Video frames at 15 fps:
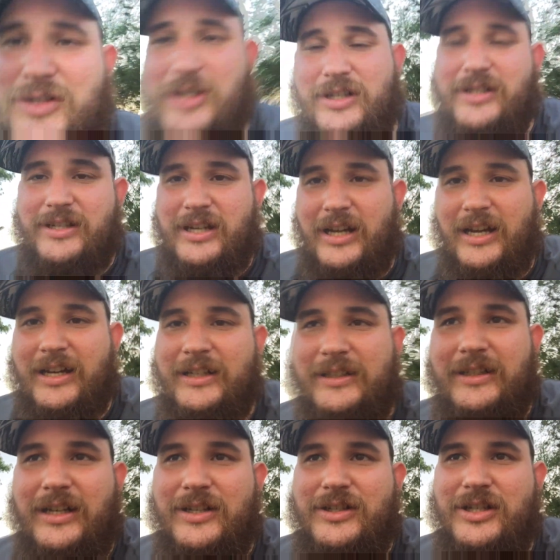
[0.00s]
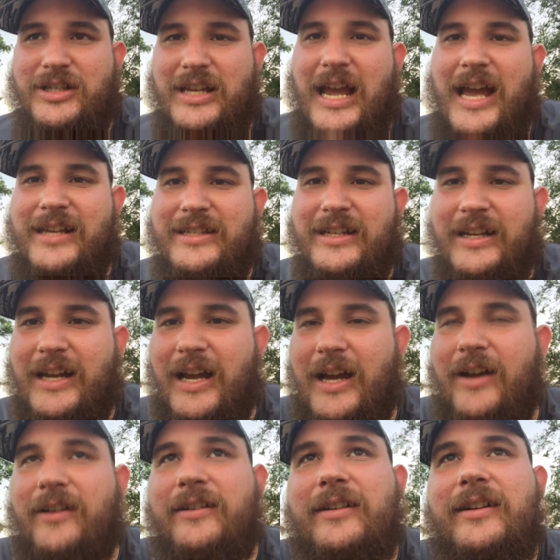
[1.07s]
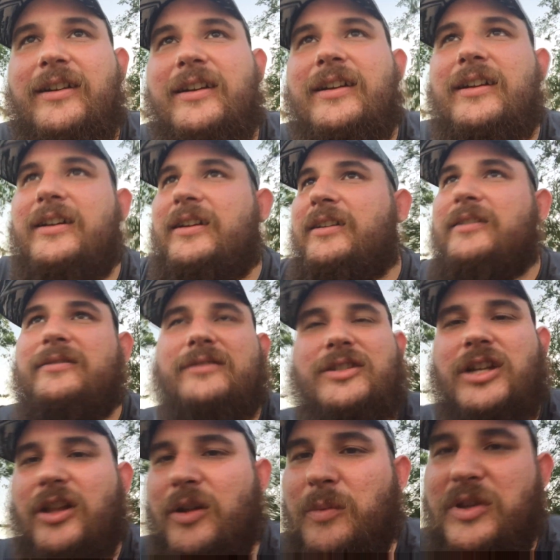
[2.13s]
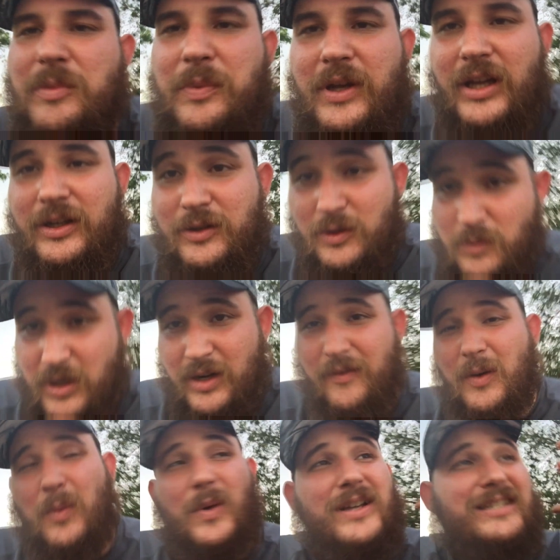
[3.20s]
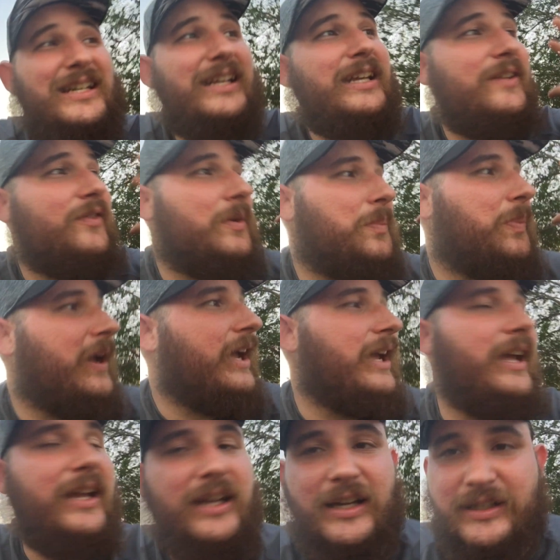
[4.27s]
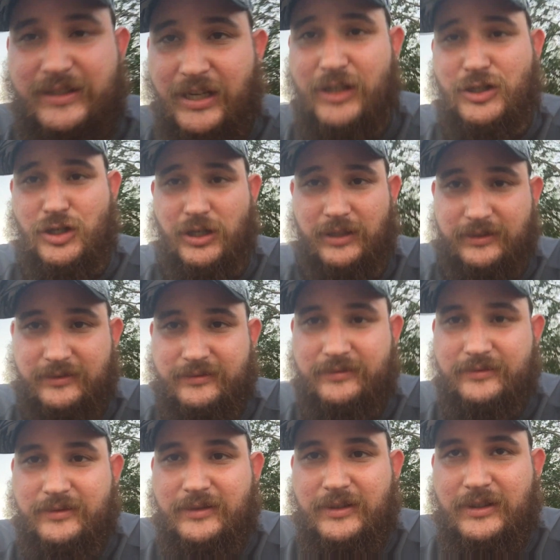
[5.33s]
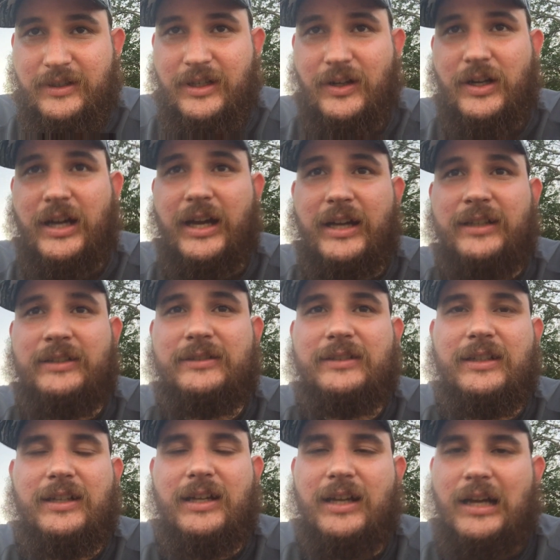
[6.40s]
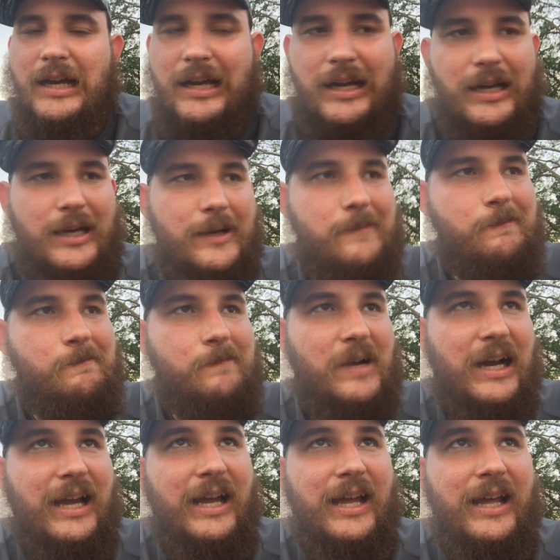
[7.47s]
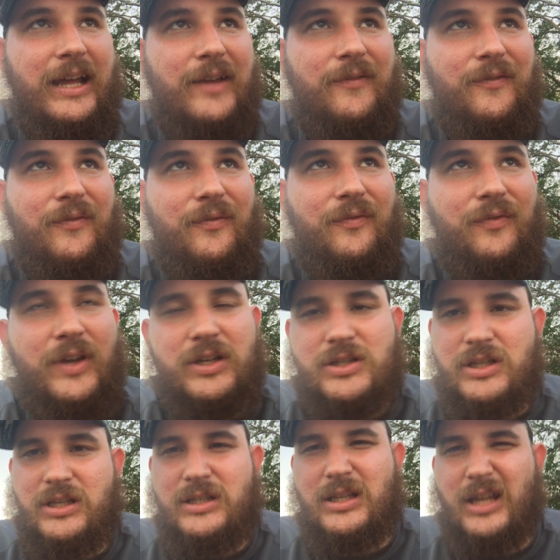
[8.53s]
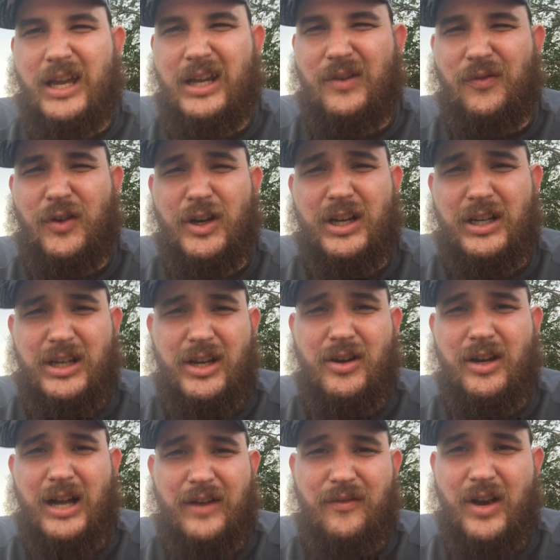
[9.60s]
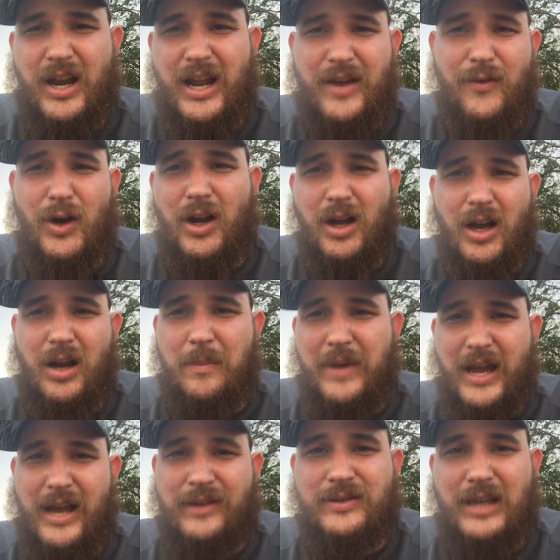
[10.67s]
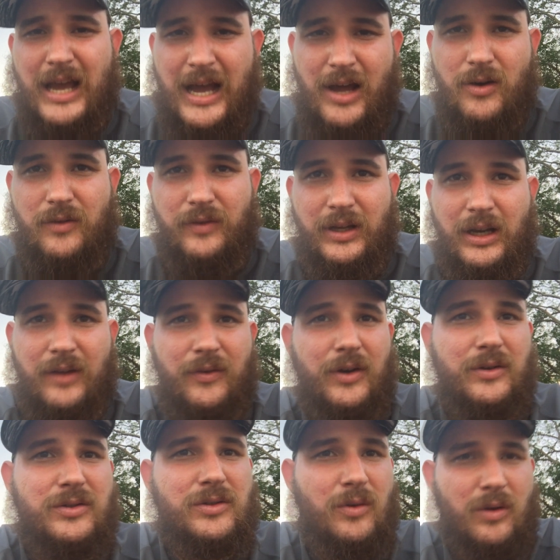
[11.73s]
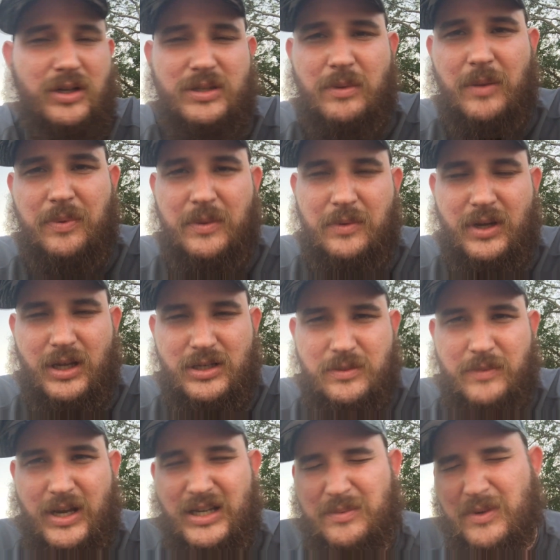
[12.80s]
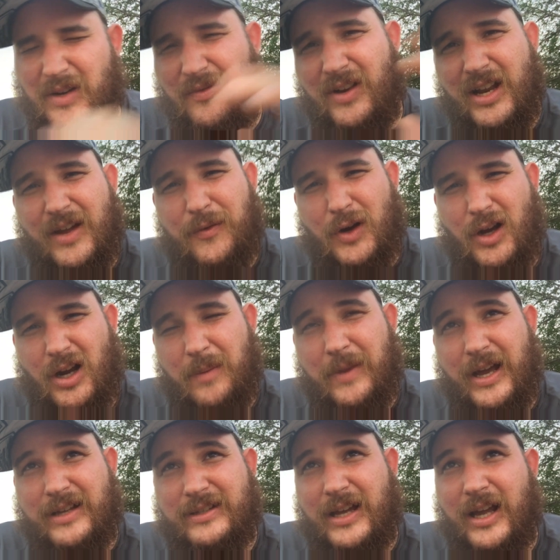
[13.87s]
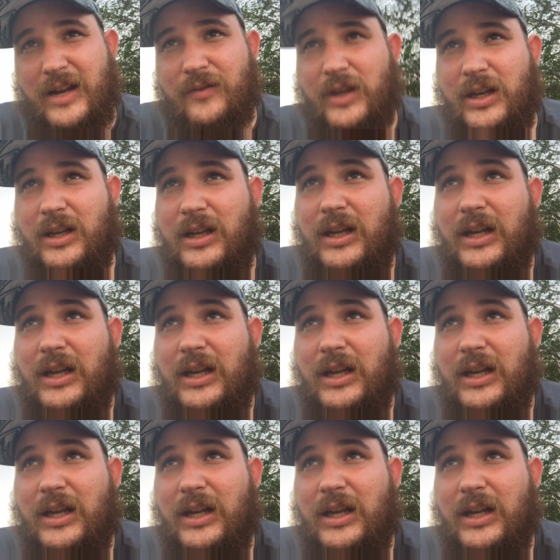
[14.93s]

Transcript: was just uh, I was just casting it out, chilling with the beagle, doing whatever. I wasn't even paying attention, okay? Um, I have fished this lake for a year and I've never caught a bass out of it. I've heard stories about people catching bass, but I've never caught a bass out of it.